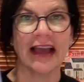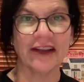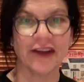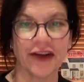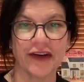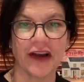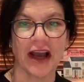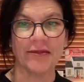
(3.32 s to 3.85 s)

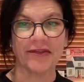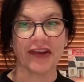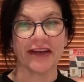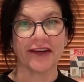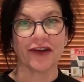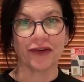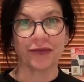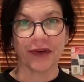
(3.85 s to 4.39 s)
Hello, I'm
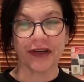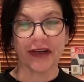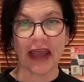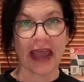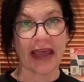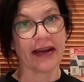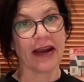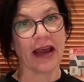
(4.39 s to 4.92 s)
Jane Godwin,
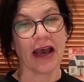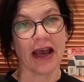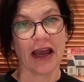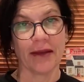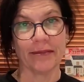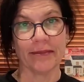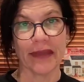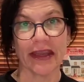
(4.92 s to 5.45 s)
and
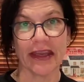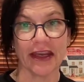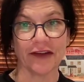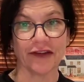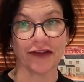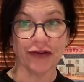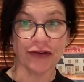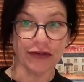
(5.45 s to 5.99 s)
I'm here
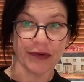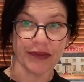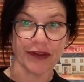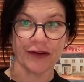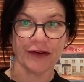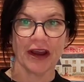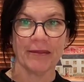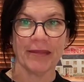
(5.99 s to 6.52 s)
to talk with
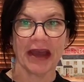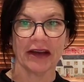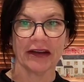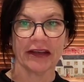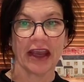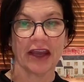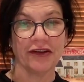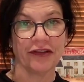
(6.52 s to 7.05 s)
you
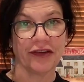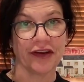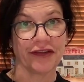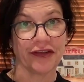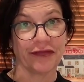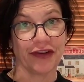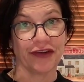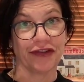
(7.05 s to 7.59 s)
about Can You
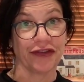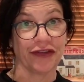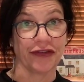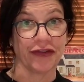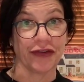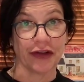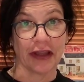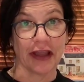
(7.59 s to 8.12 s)
Teach a Fish
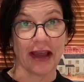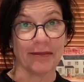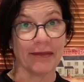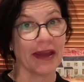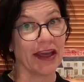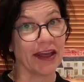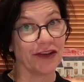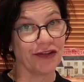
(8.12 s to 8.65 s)
to
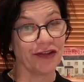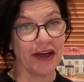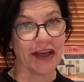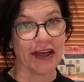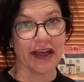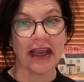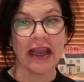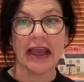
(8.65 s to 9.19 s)
Climb a
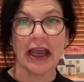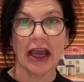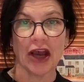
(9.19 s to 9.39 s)
Tree?